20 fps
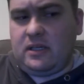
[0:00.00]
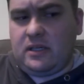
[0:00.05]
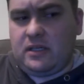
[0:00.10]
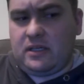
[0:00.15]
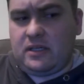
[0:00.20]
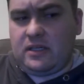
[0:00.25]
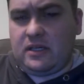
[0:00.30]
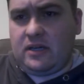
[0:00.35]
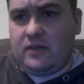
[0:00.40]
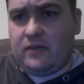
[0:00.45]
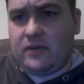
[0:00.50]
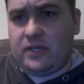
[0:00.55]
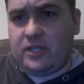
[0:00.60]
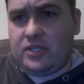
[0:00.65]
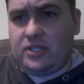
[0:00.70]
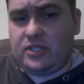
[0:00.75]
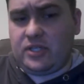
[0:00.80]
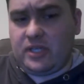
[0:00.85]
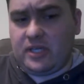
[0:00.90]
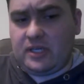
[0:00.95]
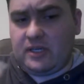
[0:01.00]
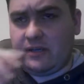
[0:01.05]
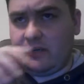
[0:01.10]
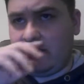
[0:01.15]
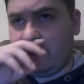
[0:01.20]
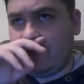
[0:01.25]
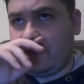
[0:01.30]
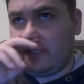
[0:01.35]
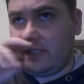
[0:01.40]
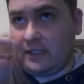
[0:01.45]
coverage
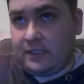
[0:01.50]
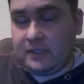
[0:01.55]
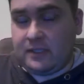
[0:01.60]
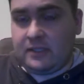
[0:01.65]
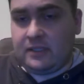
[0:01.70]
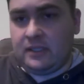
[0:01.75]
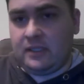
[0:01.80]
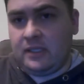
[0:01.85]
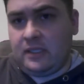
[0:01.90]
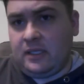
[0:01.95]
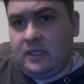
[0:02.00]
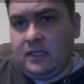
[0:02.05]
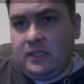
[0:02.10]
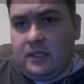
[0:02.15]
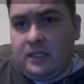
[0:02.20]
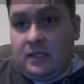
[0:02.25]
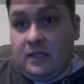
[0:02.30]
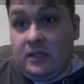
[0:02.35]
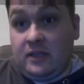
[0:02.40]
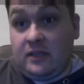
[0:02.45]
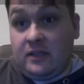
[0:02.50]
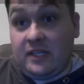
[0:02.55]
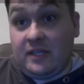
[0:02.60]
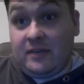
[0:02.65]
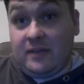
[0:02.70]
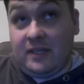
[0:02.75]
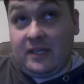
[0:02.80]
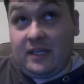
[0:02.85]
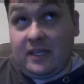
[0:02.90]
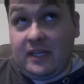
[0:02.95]
of, I
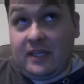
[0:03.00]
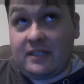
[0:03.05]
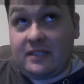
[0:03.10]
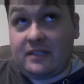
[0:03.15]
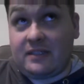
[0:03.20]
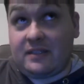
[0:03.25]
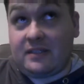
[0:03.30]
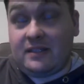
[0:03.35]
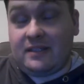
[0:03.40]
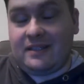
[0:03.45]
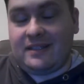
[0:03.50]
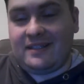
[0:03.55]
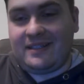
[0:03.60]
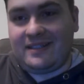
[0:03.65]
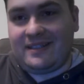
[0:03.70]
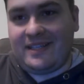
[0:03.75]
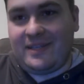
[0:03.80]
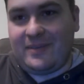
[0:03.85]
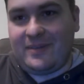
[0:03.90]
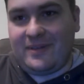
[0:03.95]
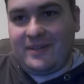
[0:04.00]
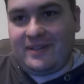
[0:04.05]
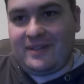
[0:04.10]
guess, keeping,